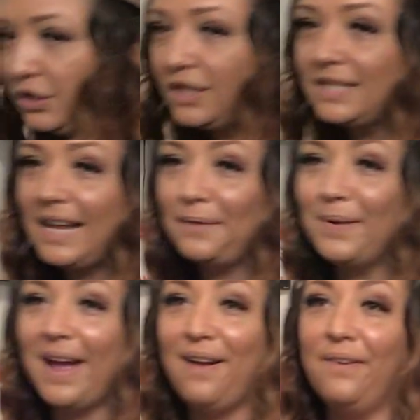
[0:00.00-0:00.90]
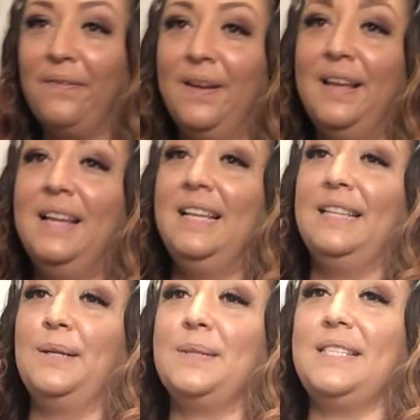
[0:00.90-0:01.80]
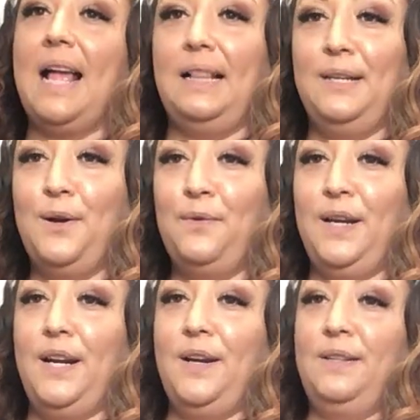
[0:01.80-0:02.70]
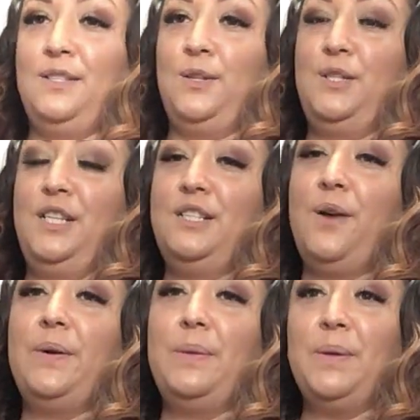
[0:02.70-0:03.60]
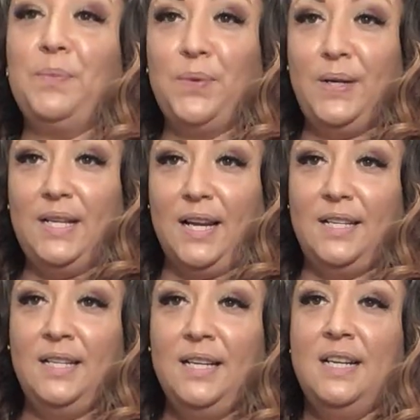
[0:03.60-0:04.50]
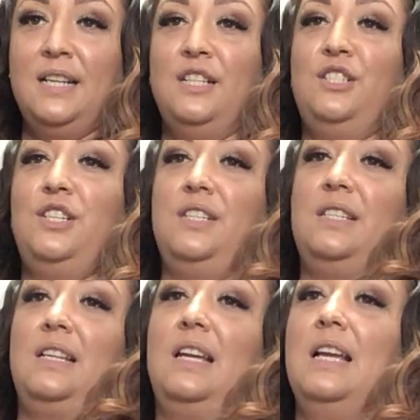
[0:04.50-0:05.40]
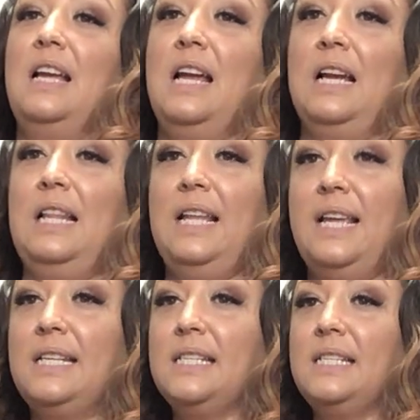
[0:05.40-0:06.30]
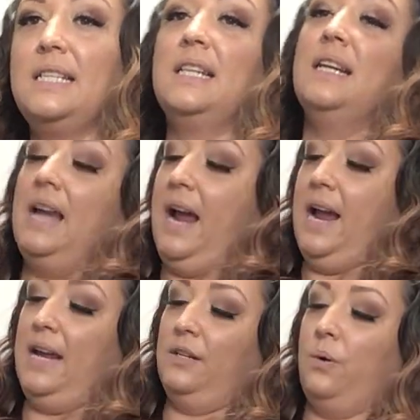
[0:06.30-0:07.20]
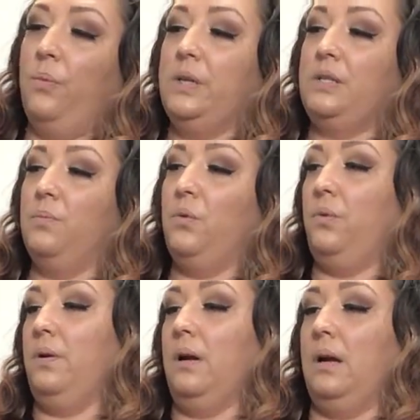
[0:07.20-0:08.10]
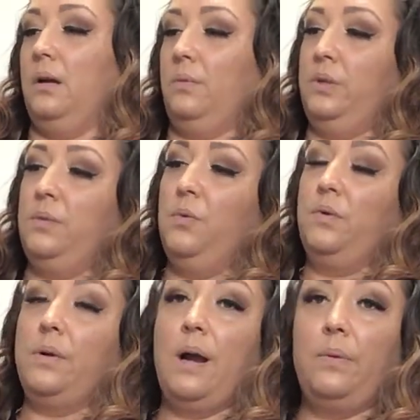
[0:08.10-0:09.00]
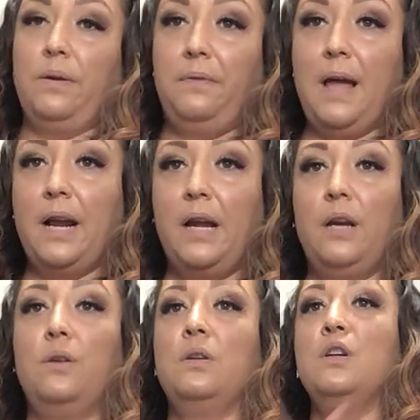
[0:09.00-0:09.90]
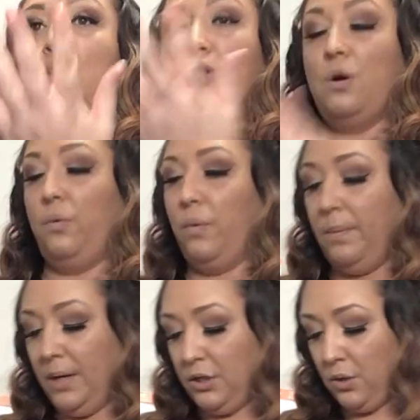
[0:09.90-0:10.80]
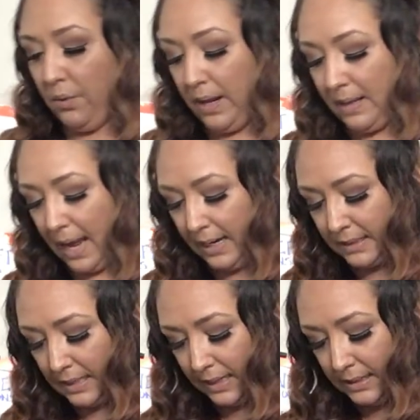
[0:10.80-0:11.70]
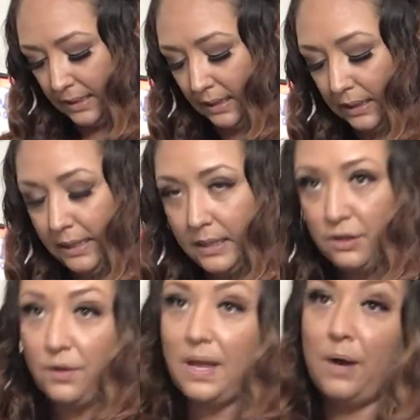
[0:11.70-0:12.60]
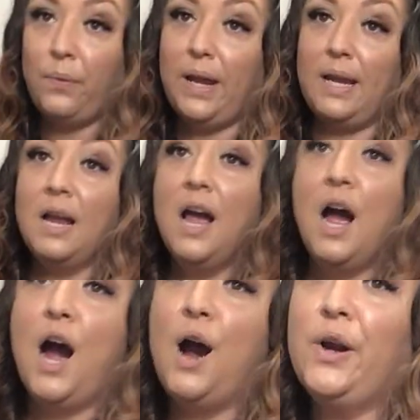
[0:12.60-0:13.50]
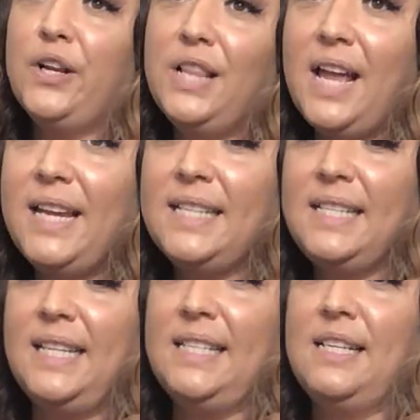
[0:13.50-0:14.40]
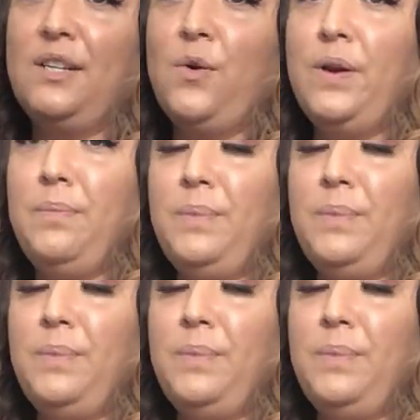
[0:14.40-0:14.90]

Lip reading: just like we have little Sally over here. So she's already been pre-done. She's cleansed, and we smooth her out with a flat iron. So we want to make sure that that is nice and clean, so that way our client isn't going to